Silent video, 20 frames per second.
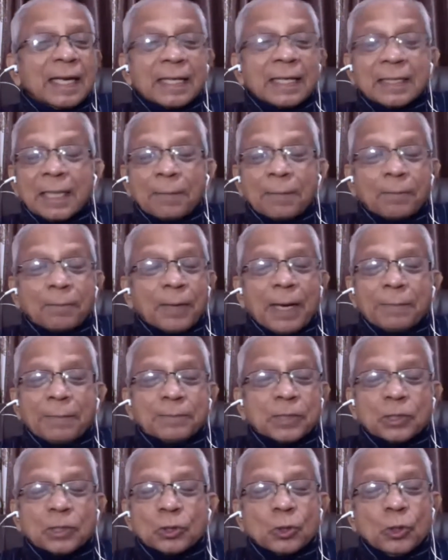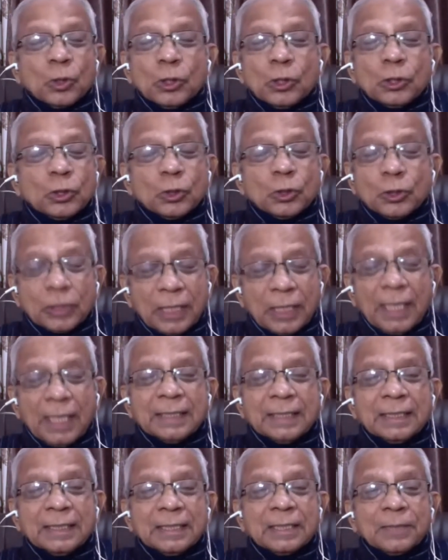nothing perhaps is going to
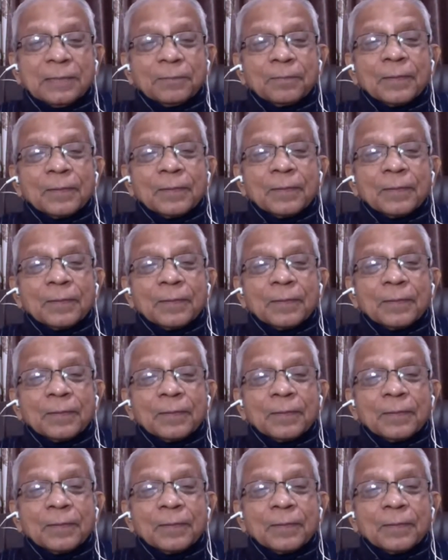change.